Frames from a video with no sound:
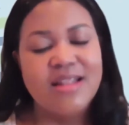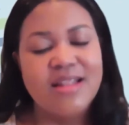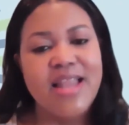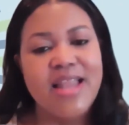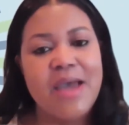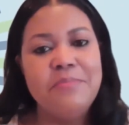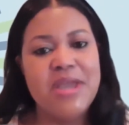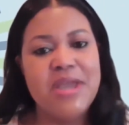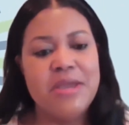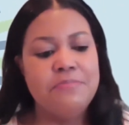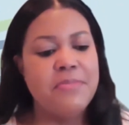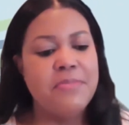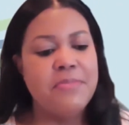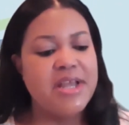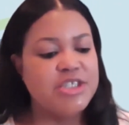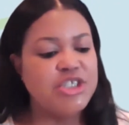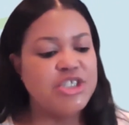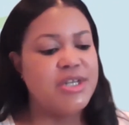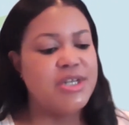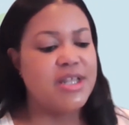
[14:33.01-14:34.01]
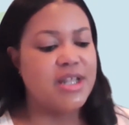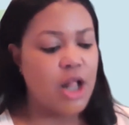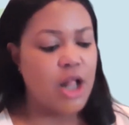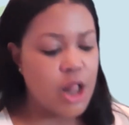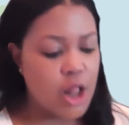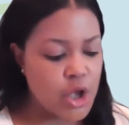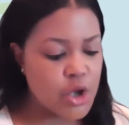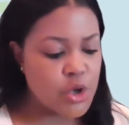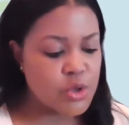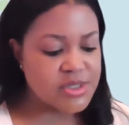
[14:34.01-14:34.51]
Let me mention and
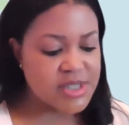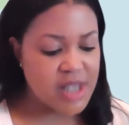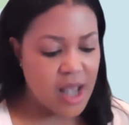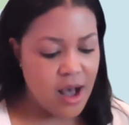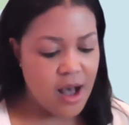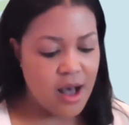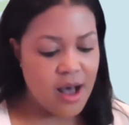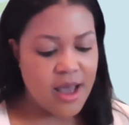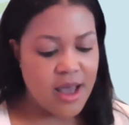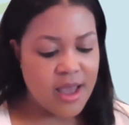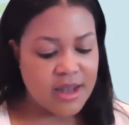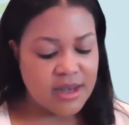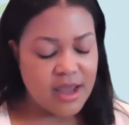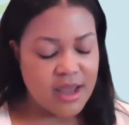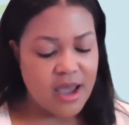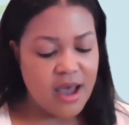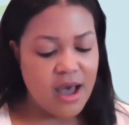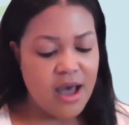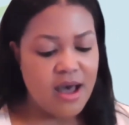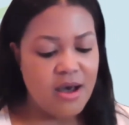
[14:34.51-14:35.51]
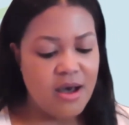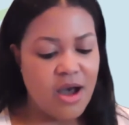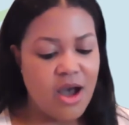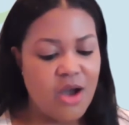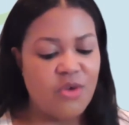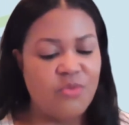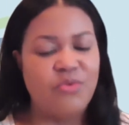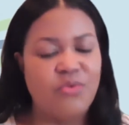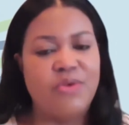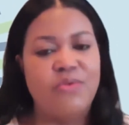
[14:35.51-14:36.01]
close on
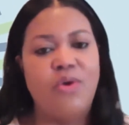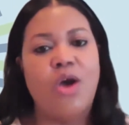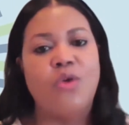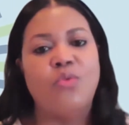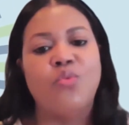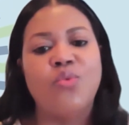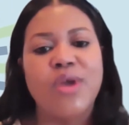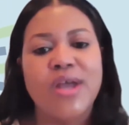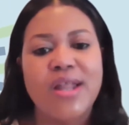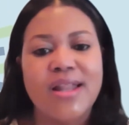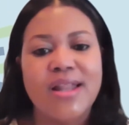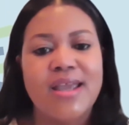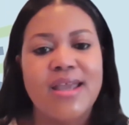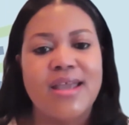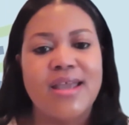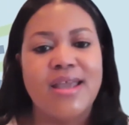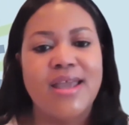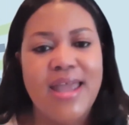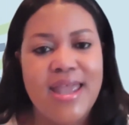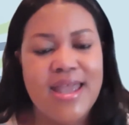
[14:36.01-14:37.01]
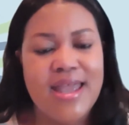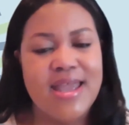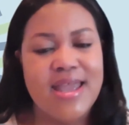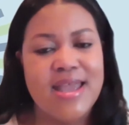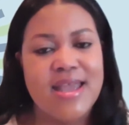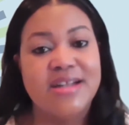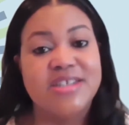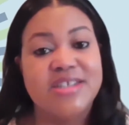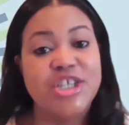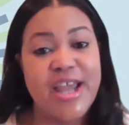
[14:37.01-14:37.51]
a really
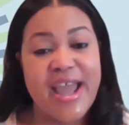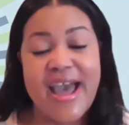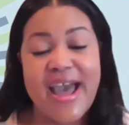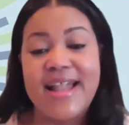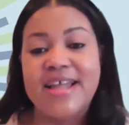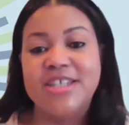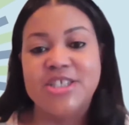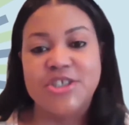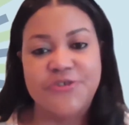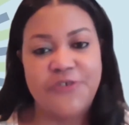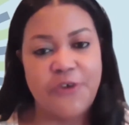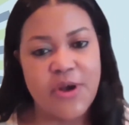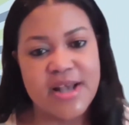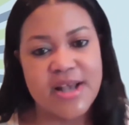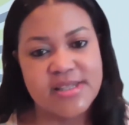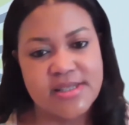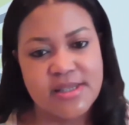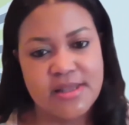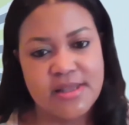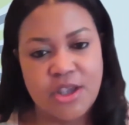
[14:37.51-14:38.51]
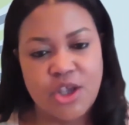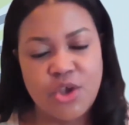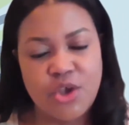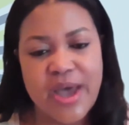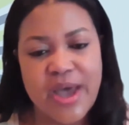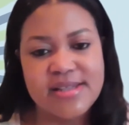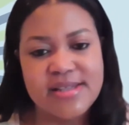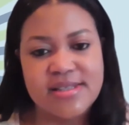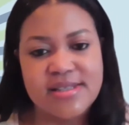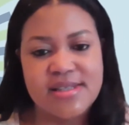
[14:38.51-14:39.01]
key challenge for us in the
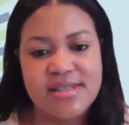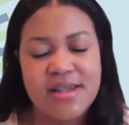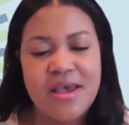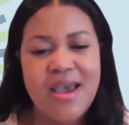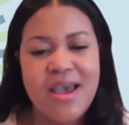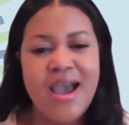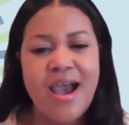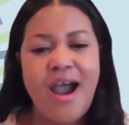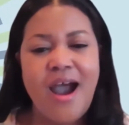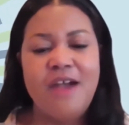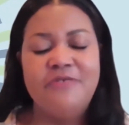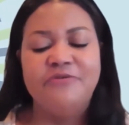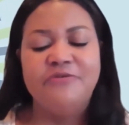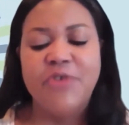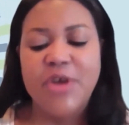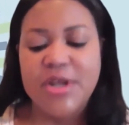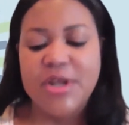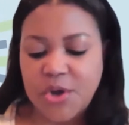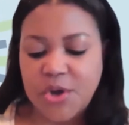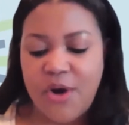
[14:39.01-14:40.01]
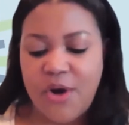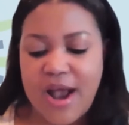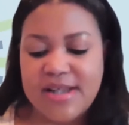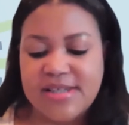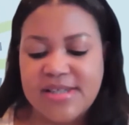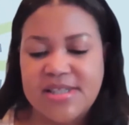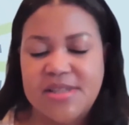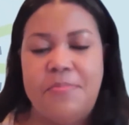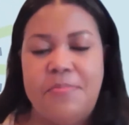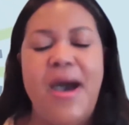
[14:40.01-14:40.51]
US. Our friends
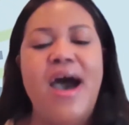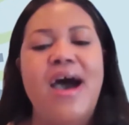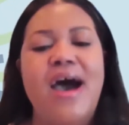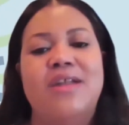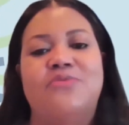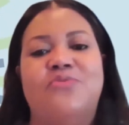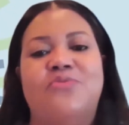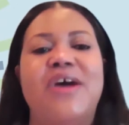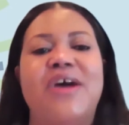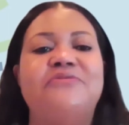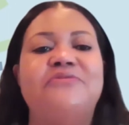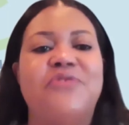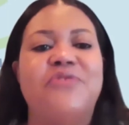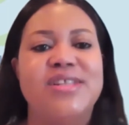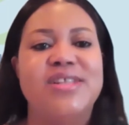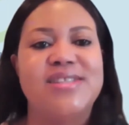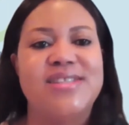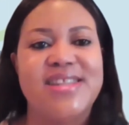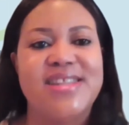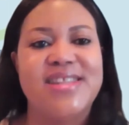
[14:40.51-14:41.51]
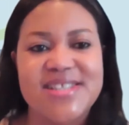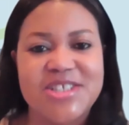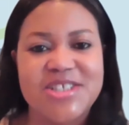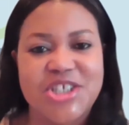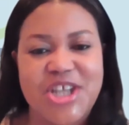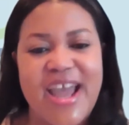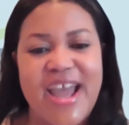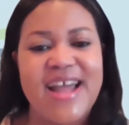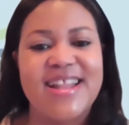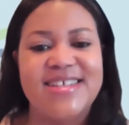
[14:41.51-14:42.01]
across the pond reference this
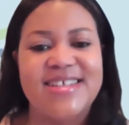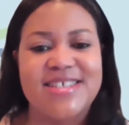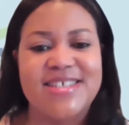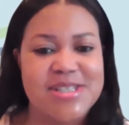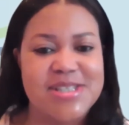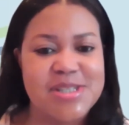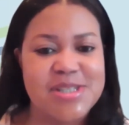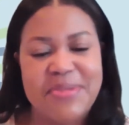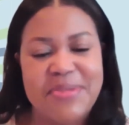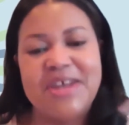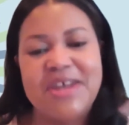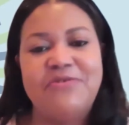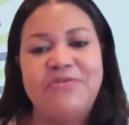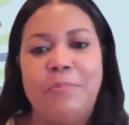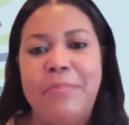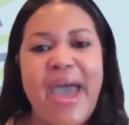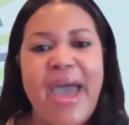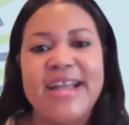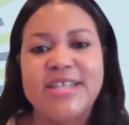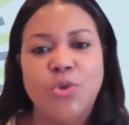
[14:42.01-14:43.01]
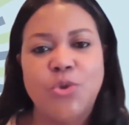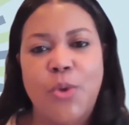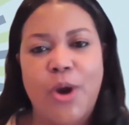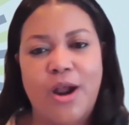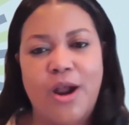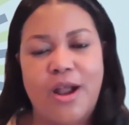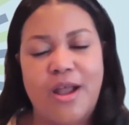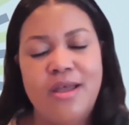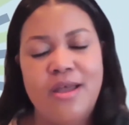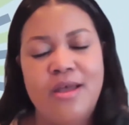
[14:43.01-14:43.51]
challenge as a bit of a
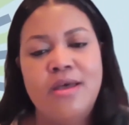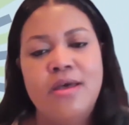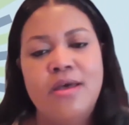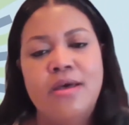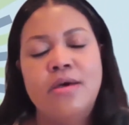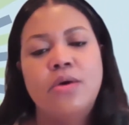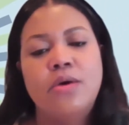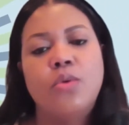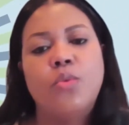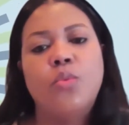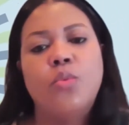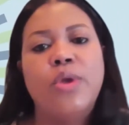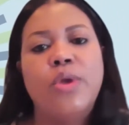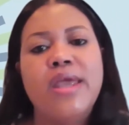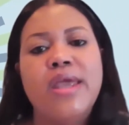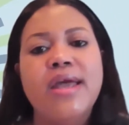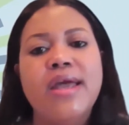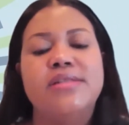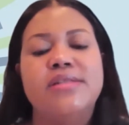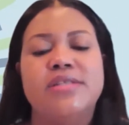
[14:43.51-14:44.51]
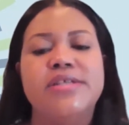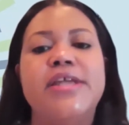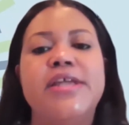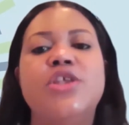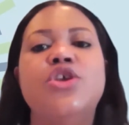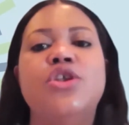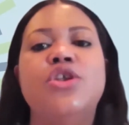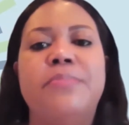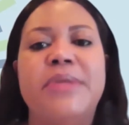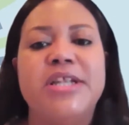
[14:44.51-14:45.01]
patchwork. We
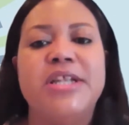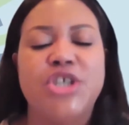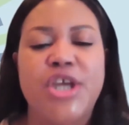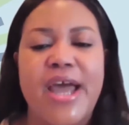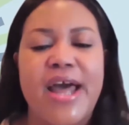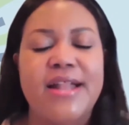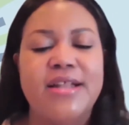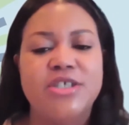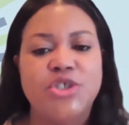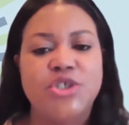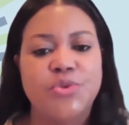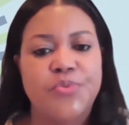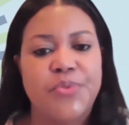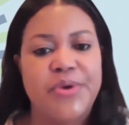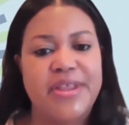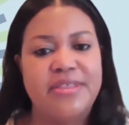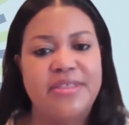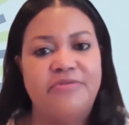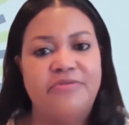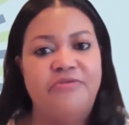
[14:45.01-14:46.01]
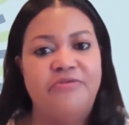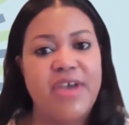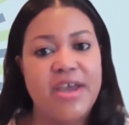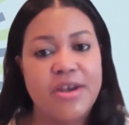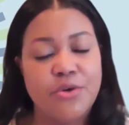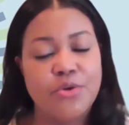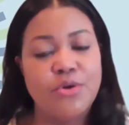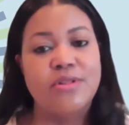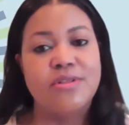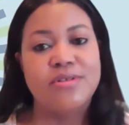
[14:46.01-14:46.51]
continue to be challenged with
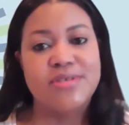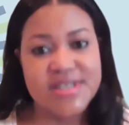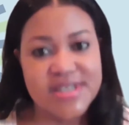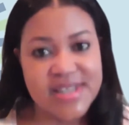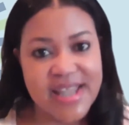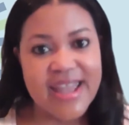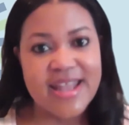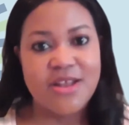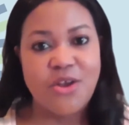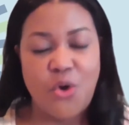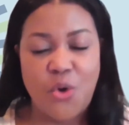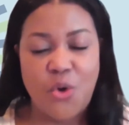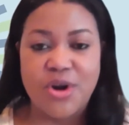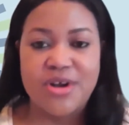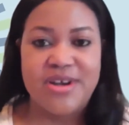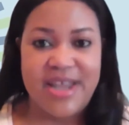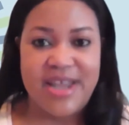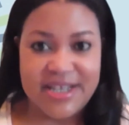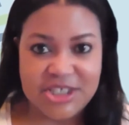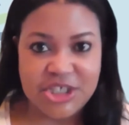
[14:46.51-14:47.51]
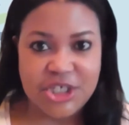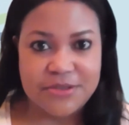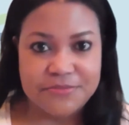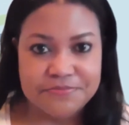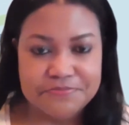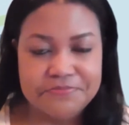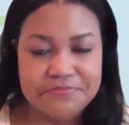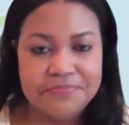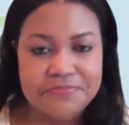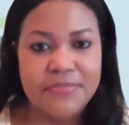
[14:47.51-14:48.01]
federal-state coordination.